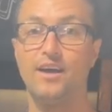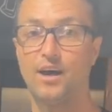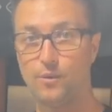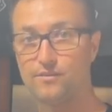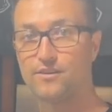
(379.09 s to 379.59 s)

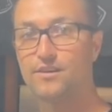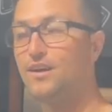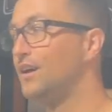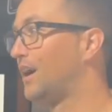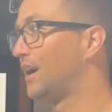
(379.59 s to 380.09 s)
However,
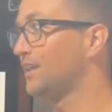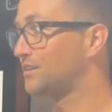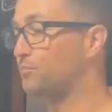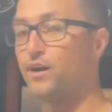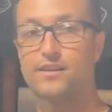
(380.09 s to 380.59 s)
I like
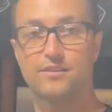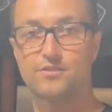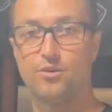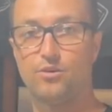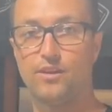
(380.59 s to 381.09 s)
to practice
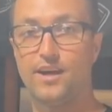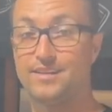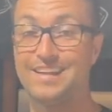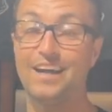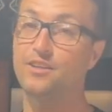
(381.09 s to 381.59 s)
a whole lot
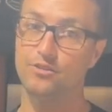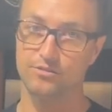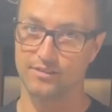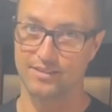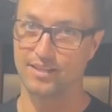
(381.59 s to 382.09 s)
not
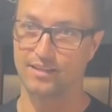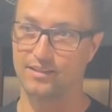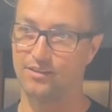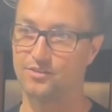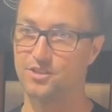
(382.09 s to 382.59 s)
using the
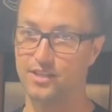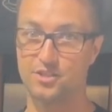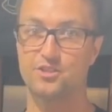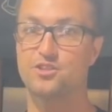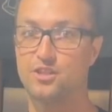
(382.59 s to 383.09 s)
technology and
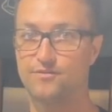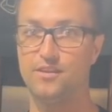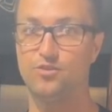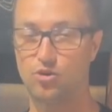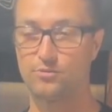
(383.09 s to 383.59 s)
just
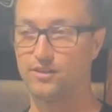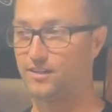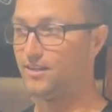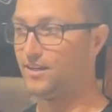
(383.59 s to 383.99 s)
shifting normally.